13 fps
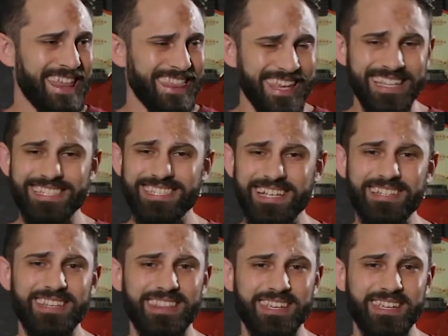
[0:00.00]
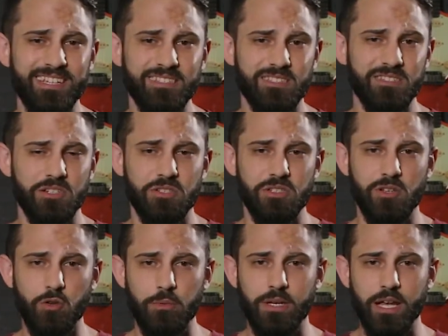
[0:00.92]
they excel at things such as
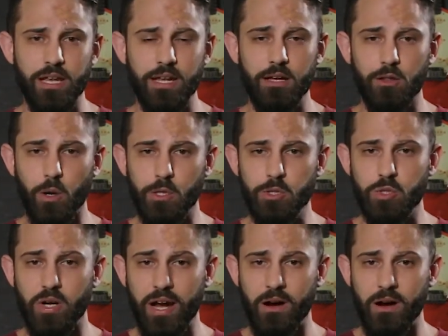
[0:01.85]
illuminating a larger